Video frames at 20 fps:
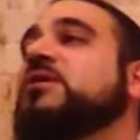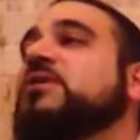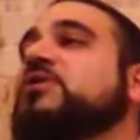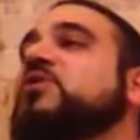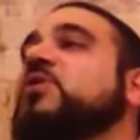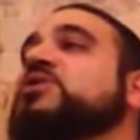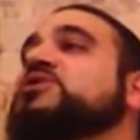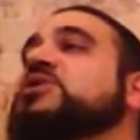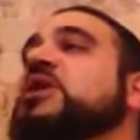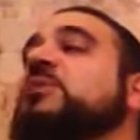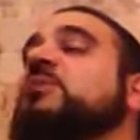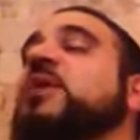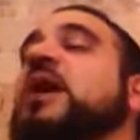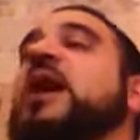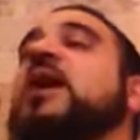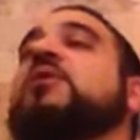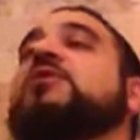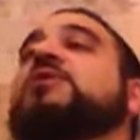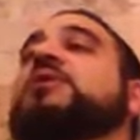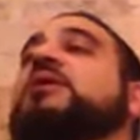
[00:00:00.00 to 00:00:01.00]
to Hashem.
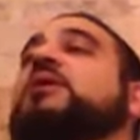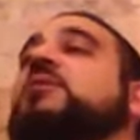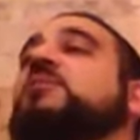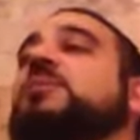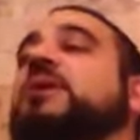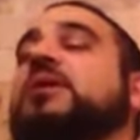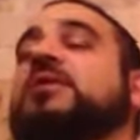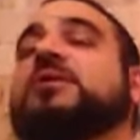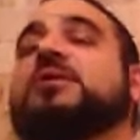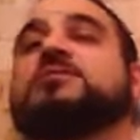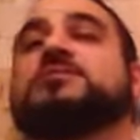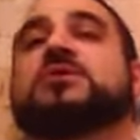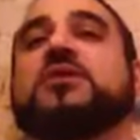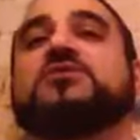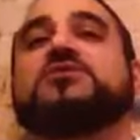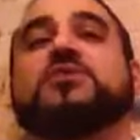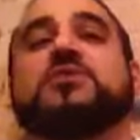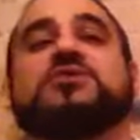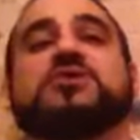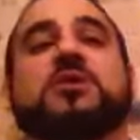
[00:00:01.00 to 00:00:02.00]
How are they comparing
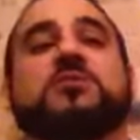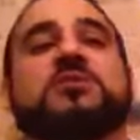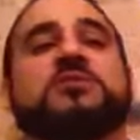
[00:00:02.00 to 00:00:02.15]
themselves to Hashem?